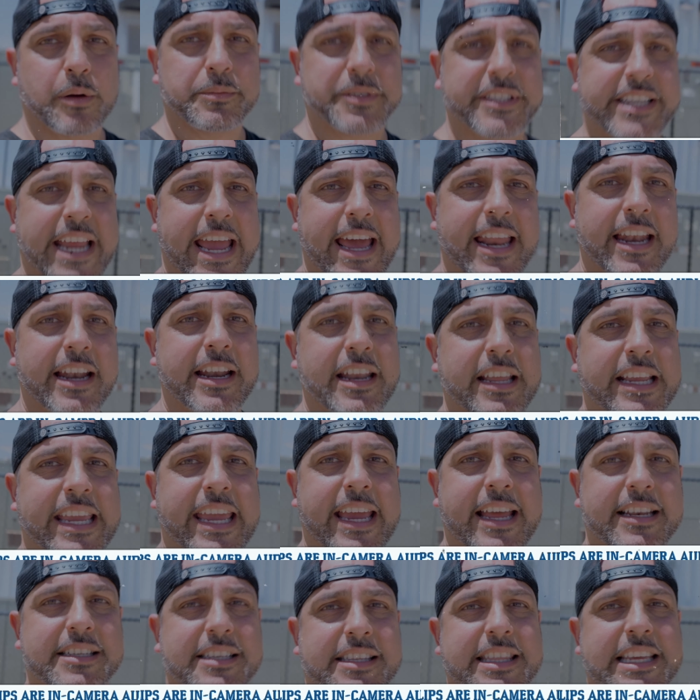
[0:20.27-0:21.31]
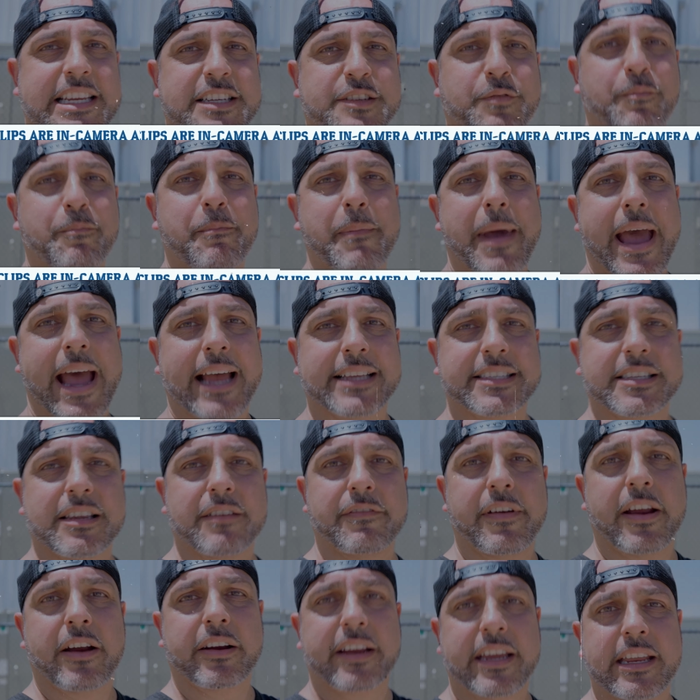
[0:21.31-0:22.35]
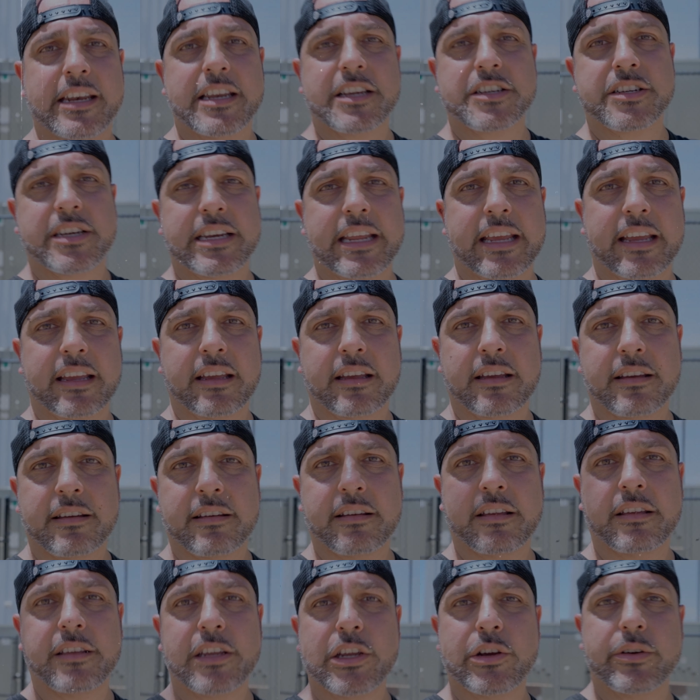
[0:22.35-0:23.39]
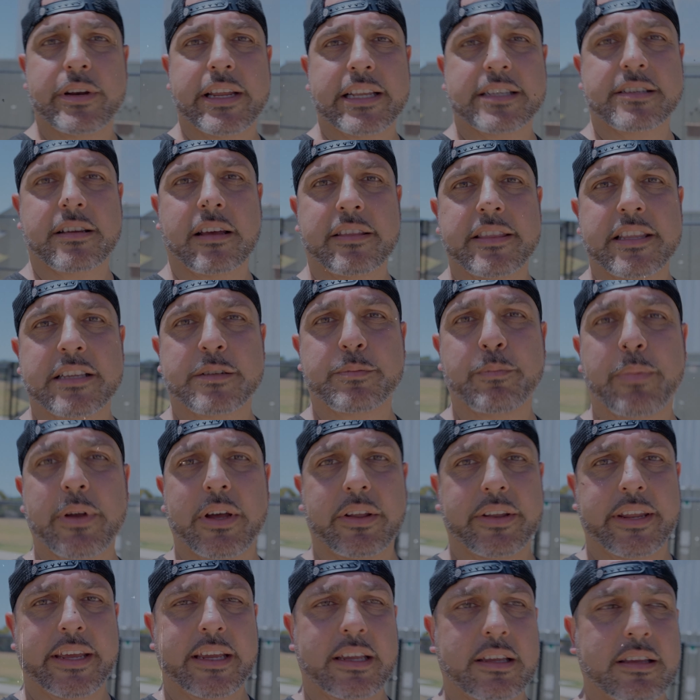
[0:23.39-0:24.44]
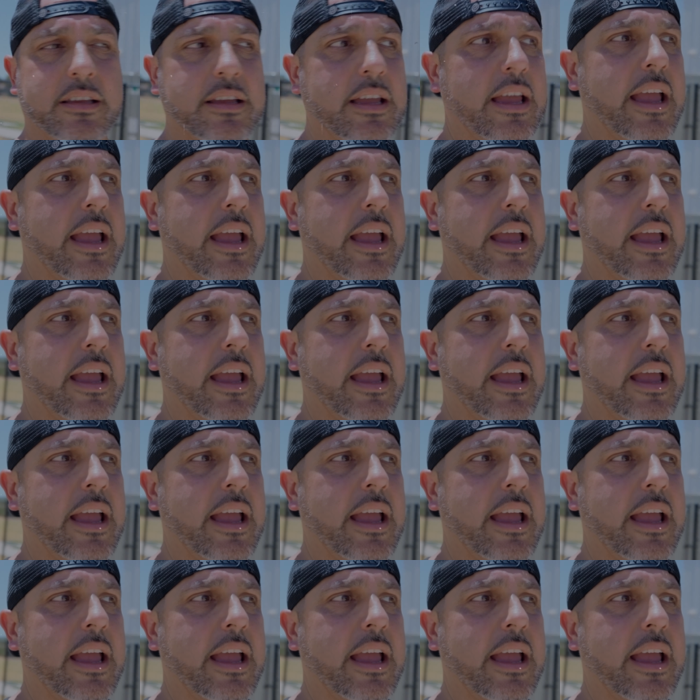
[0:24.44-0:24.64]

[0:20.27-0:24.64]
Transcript: I'm standing against these massive air conditioning units on this building,